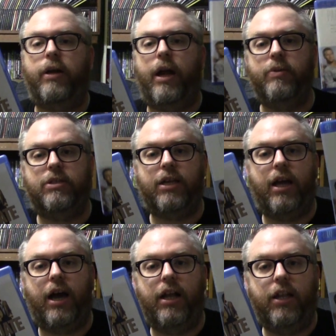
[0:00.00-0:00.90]
but I would
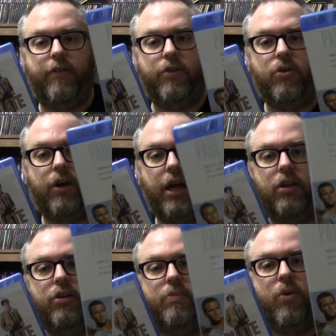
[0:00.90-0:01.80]
say I love Cool
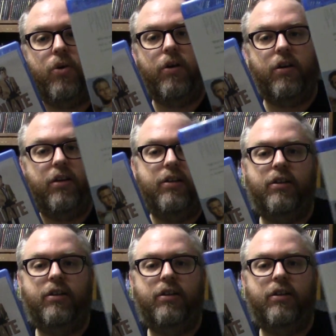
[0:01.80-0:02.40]
Hand Luke more.